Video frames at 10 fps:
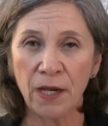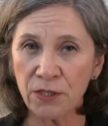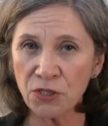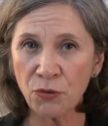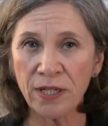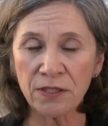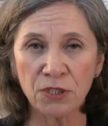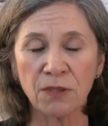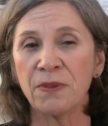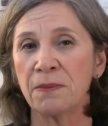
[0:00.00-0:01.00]
A good trainer
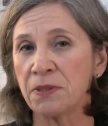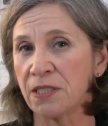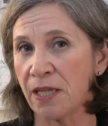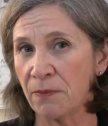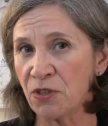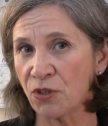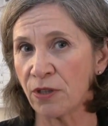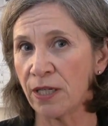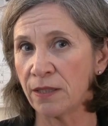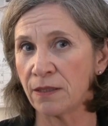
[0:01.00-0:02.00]
should be able to
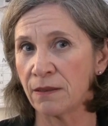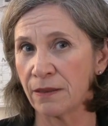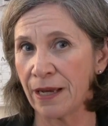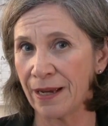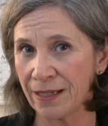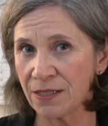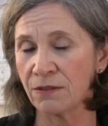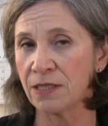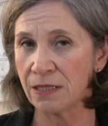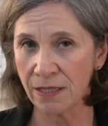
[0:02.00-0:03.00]
demonstrate
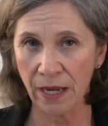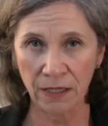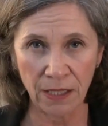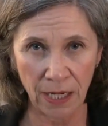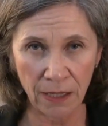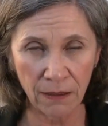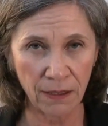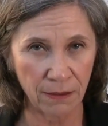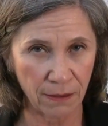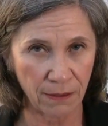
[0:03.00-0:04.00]
excellent
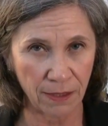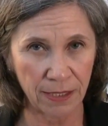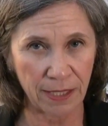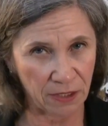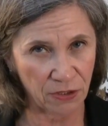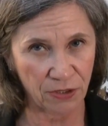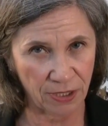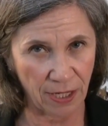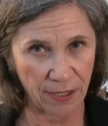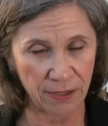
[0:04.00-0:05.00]
technique on an
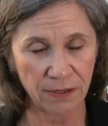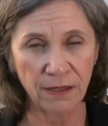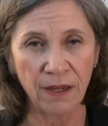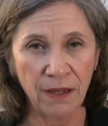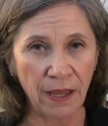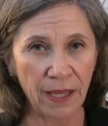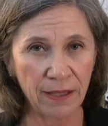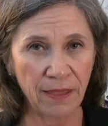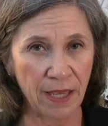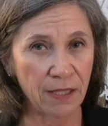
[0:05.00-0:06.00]
exercise
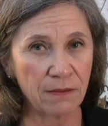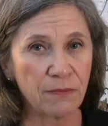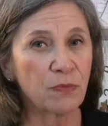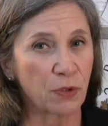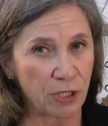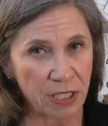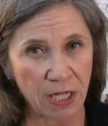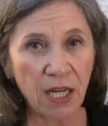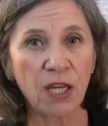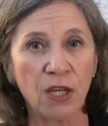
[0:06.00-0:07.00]
and then
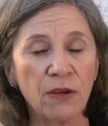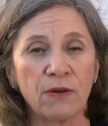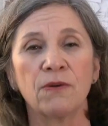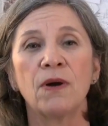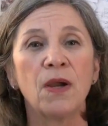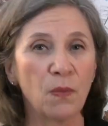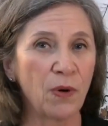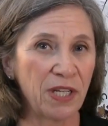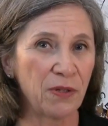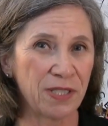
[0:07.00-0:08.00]
critique you
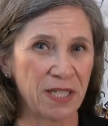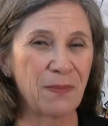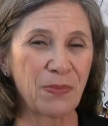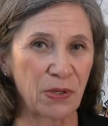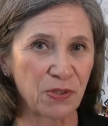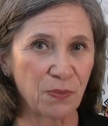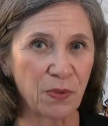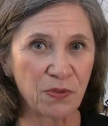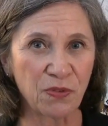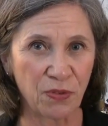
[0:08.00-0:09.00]
when you attempt those
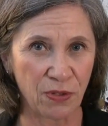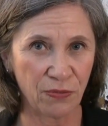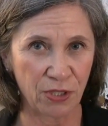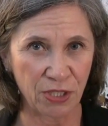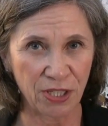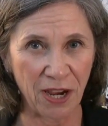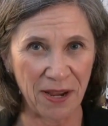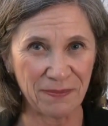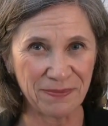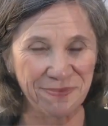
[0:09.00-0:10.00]
moves for the first
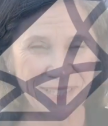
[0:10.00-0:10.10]
time.